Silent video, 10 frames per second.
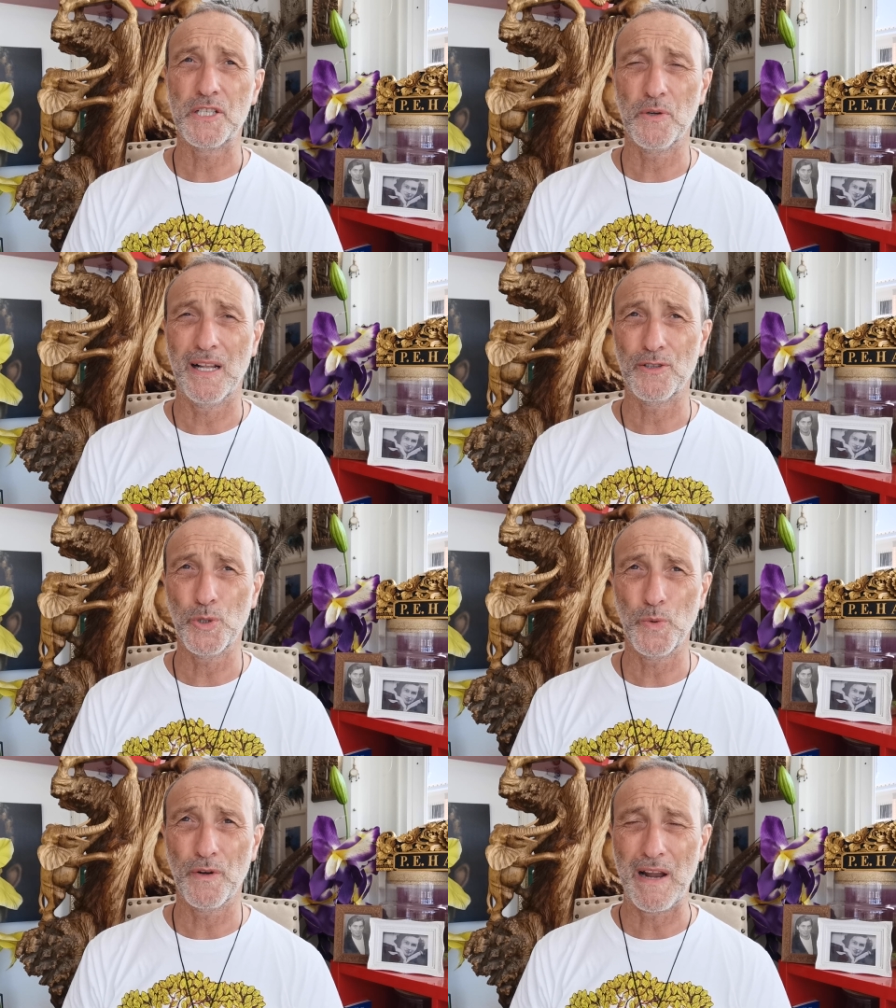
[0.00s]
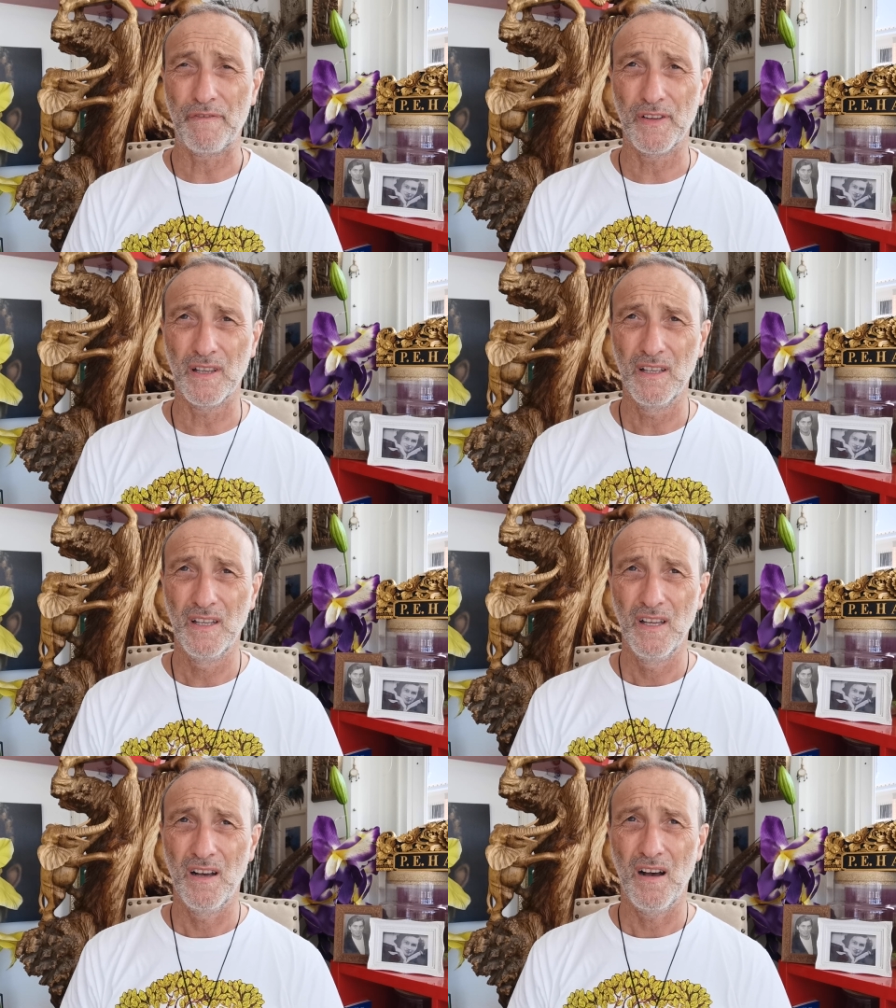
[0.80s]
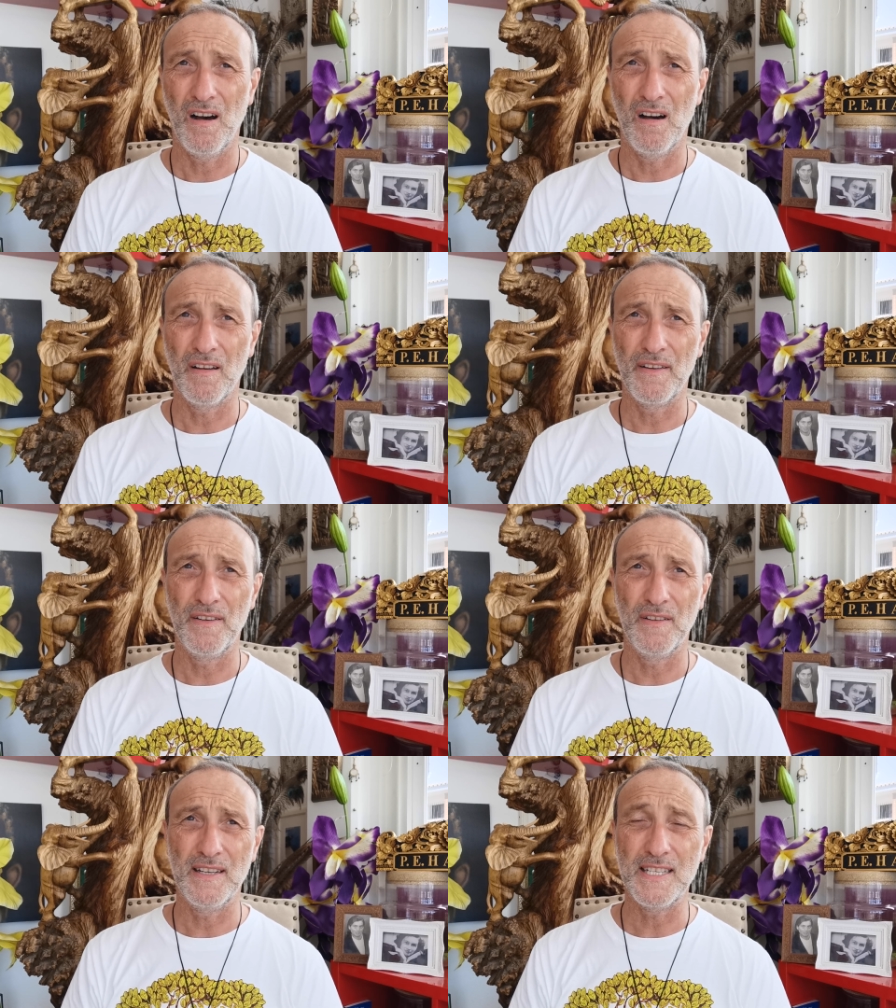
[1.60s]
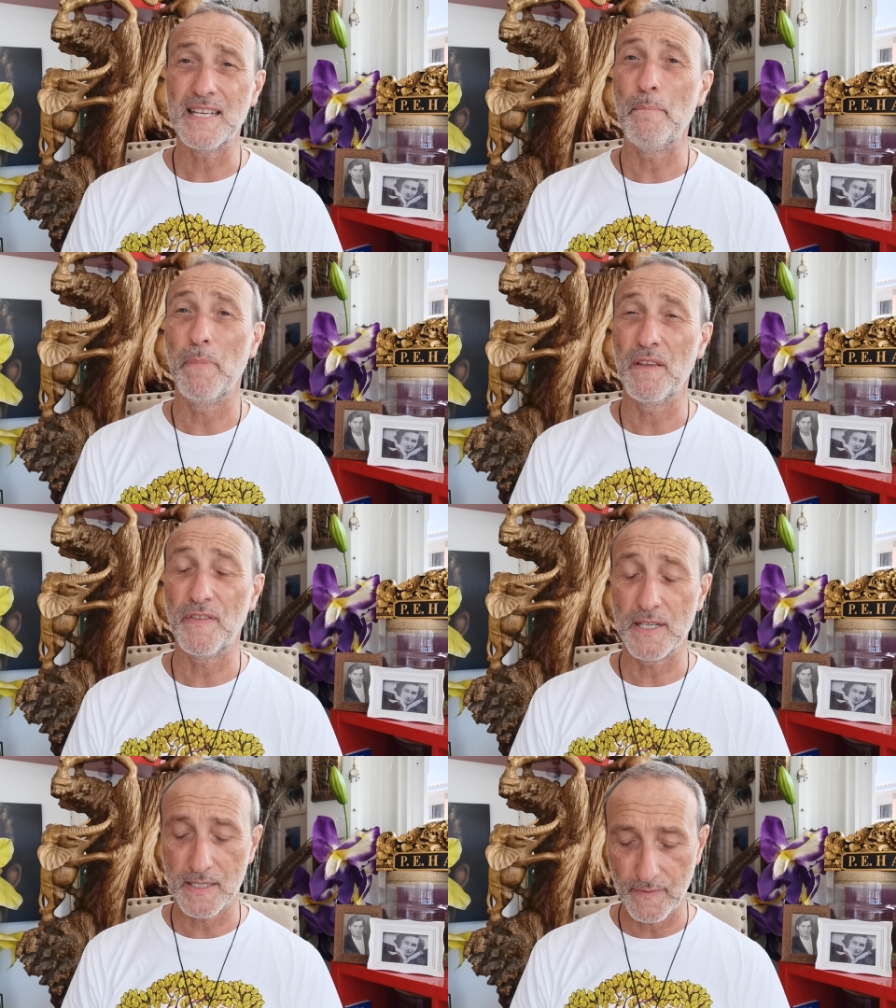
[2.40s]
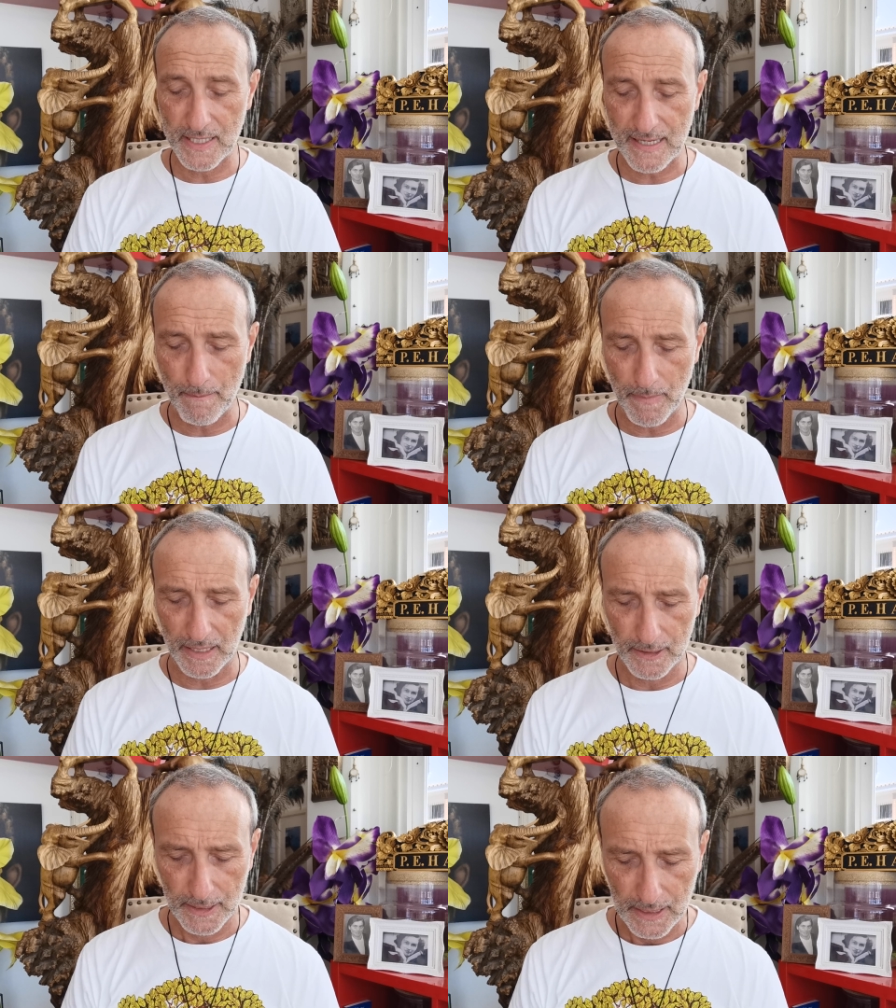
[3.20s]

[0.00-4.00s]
So I'll do the raffle on December, the first of December.